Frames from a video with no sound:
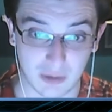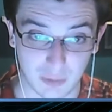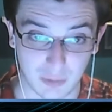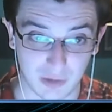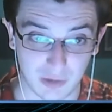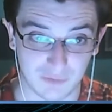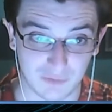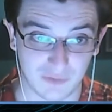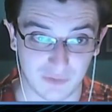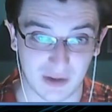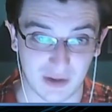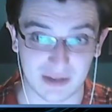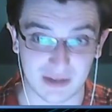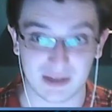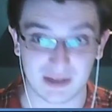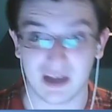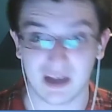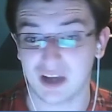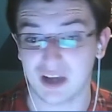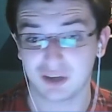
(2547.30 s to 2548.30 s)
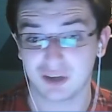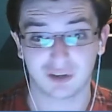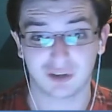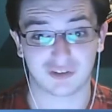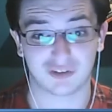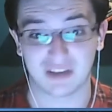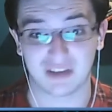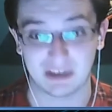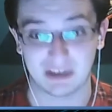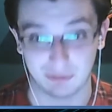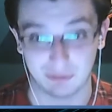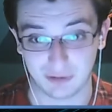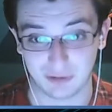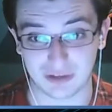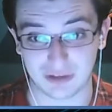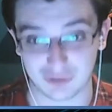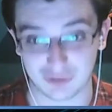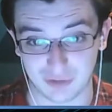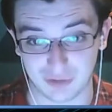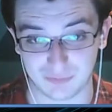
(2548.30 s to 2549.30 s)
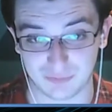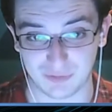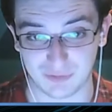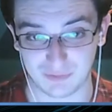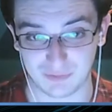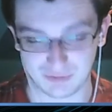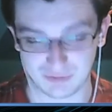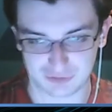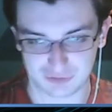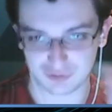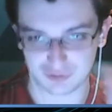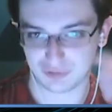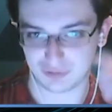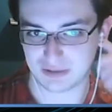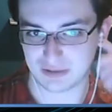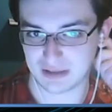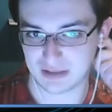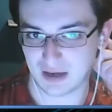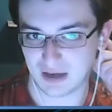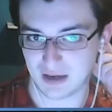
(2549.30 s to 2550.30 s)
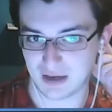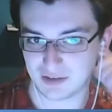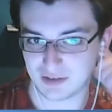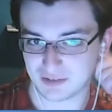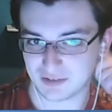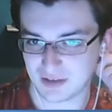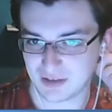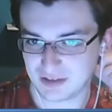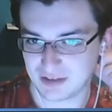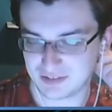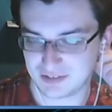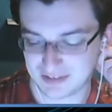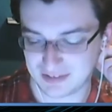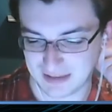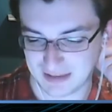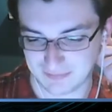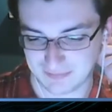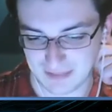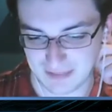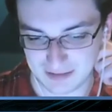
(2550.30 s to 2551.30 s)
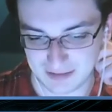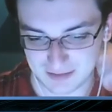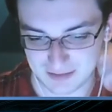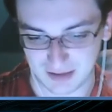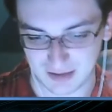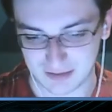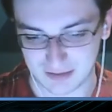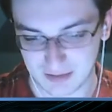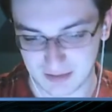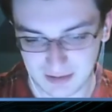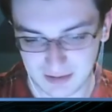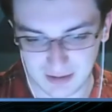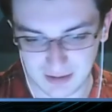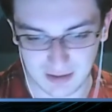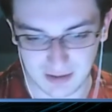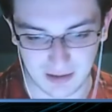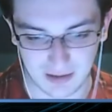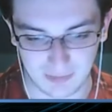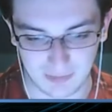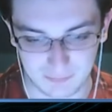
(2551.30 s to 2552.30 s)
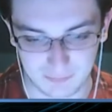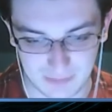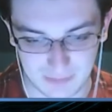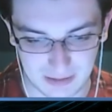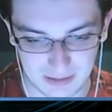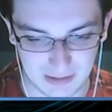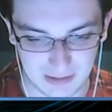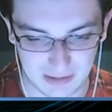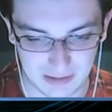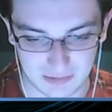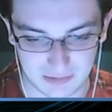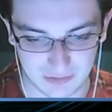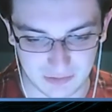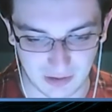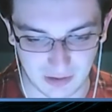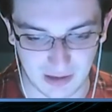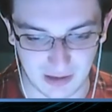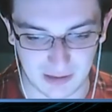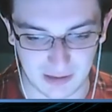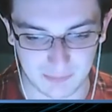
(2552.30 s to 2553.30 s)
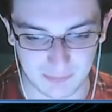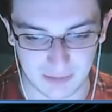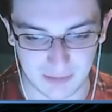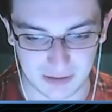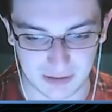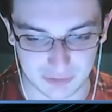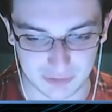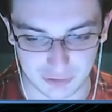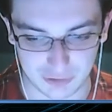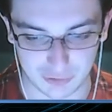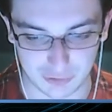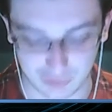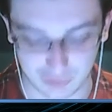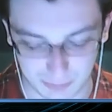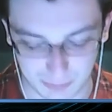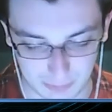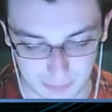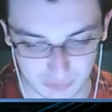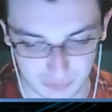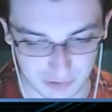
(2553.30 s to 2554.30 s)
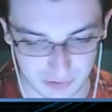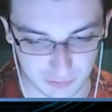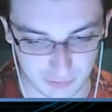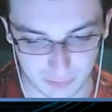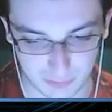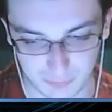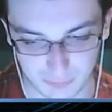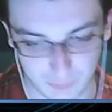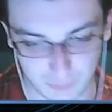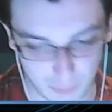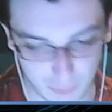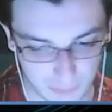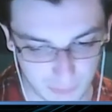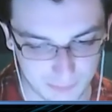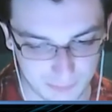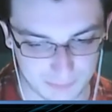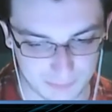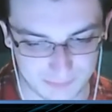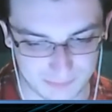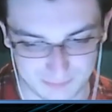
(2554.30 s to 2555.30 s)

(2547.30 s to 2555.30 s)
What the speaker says: qualifying. Got to say, great job from the Venturi guys to get that done in time. And good job he was in Group 4,